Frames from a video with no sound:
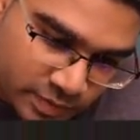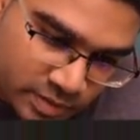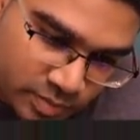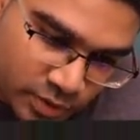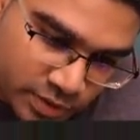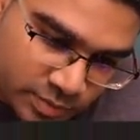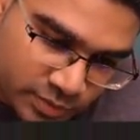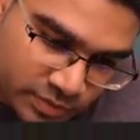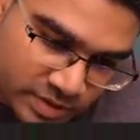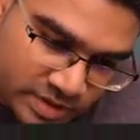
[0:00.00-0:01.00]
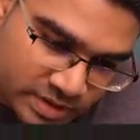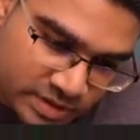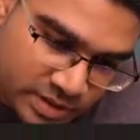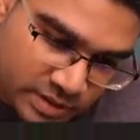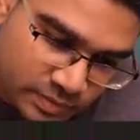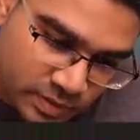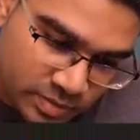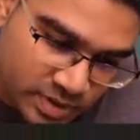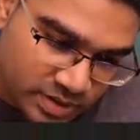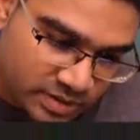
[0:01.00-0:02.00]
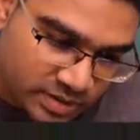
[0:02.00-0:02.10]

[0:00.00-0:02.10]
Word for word: for the bottom two resistors will be